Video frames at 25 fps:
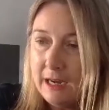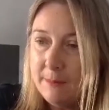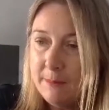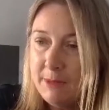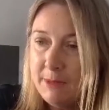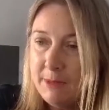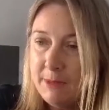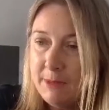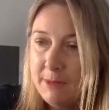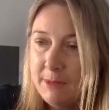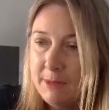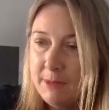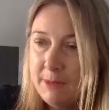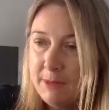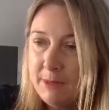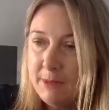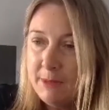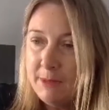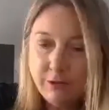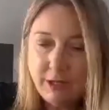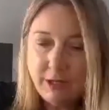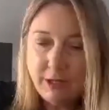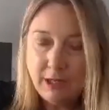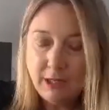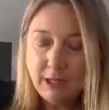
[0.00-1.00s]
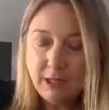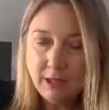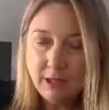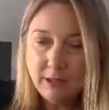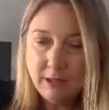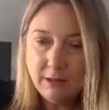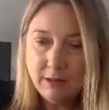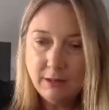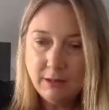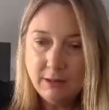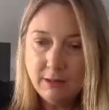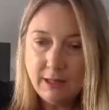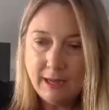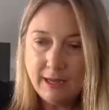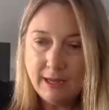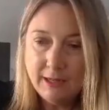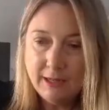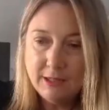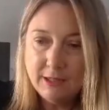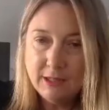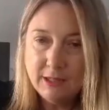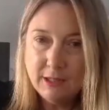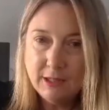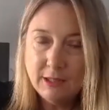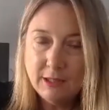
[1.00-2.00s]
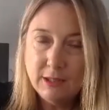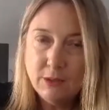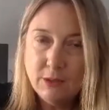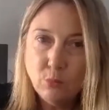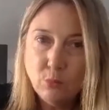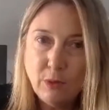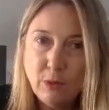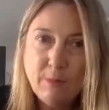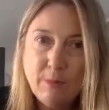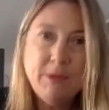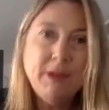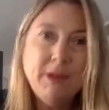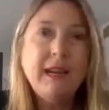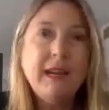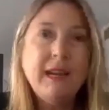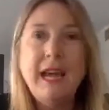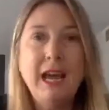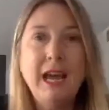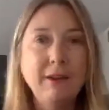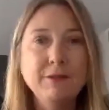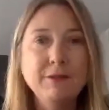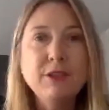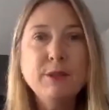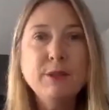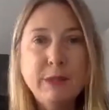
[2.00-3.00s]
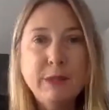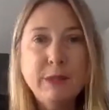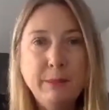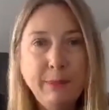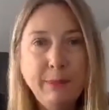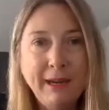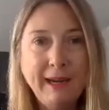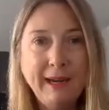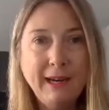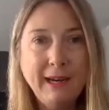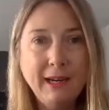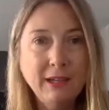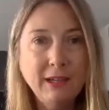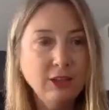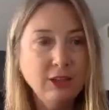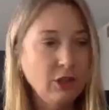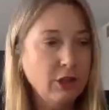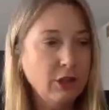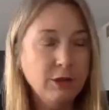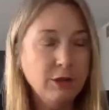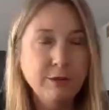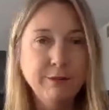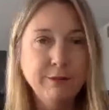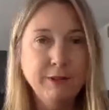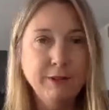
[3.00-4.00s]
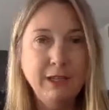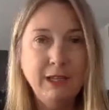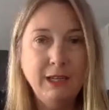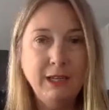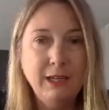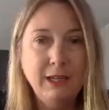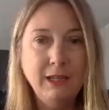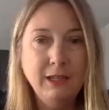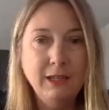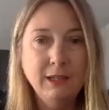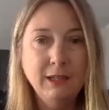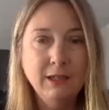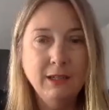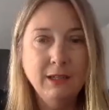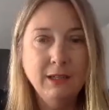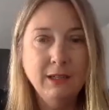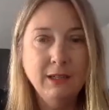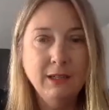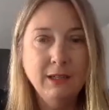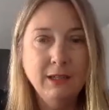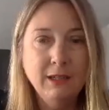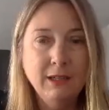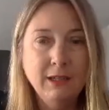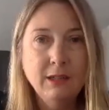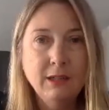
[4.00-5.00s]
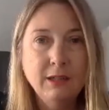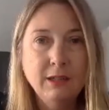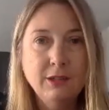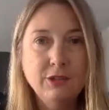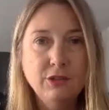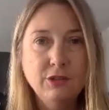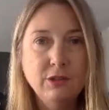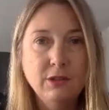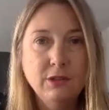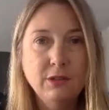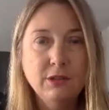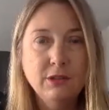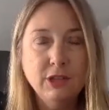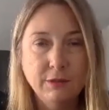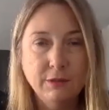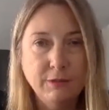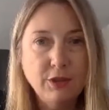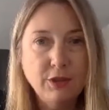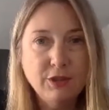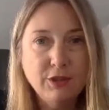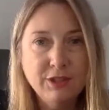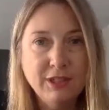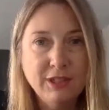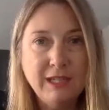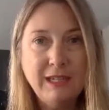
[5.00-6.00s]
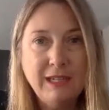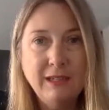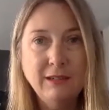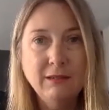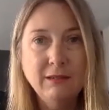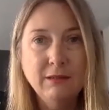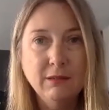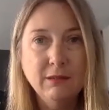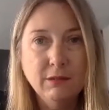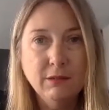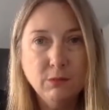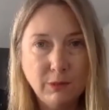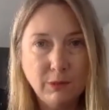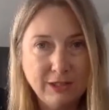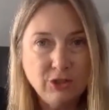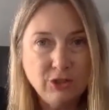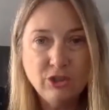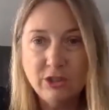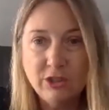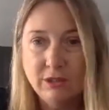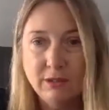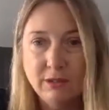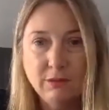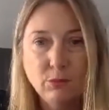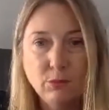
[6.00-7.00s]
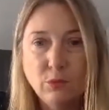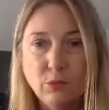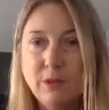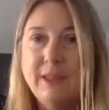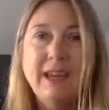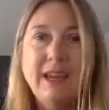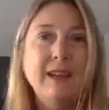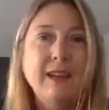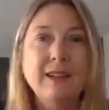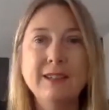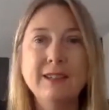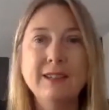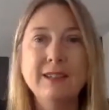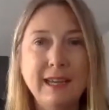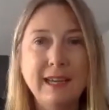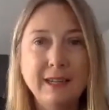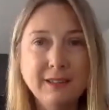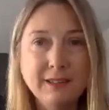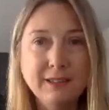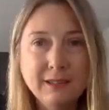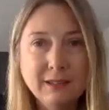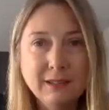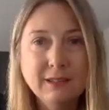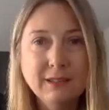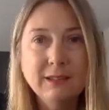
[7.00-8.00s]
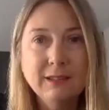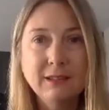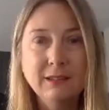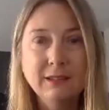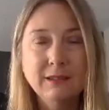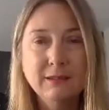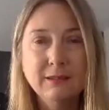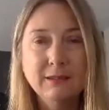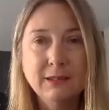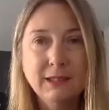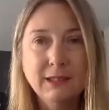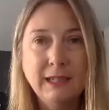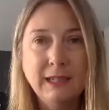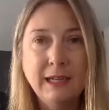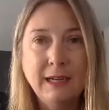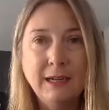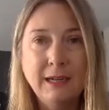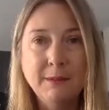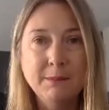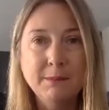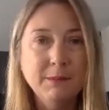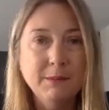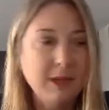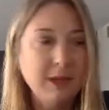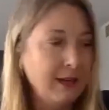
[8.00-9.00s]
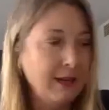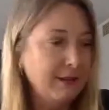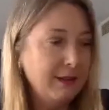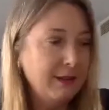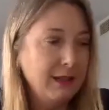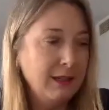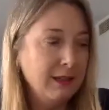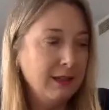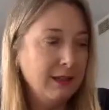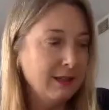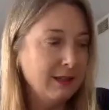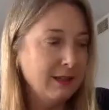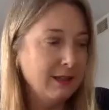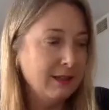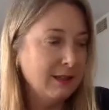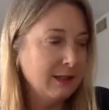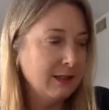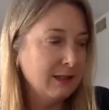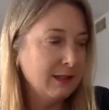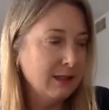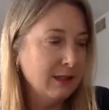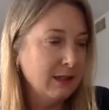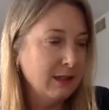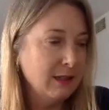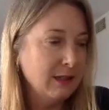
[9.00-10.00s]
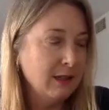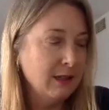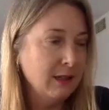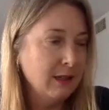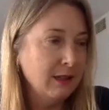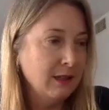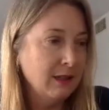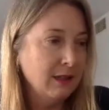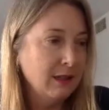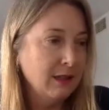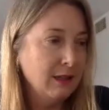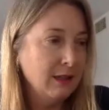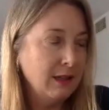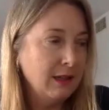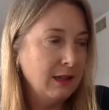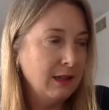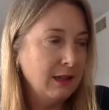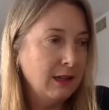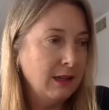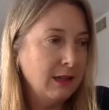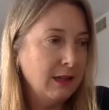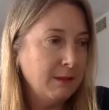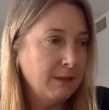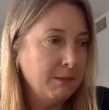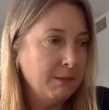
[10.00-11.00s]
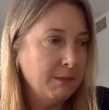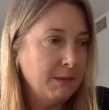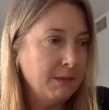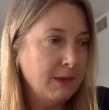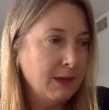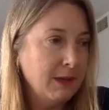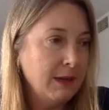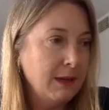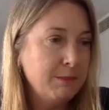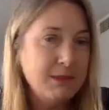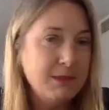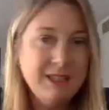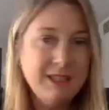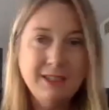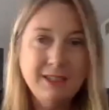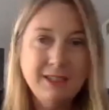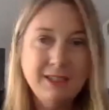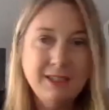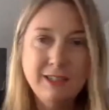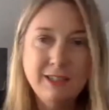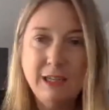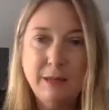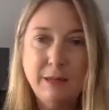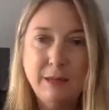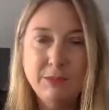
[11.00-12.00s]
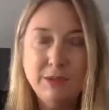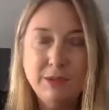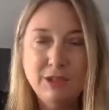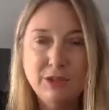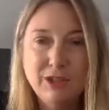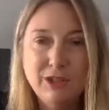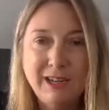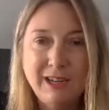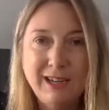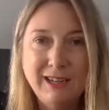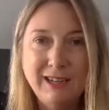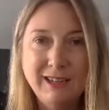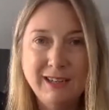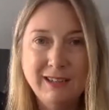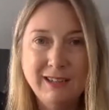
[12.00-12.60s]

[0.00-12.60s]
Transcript: mean, I still think that women have to be part of the diversity question, without a doubt. I think it's a misstep to take,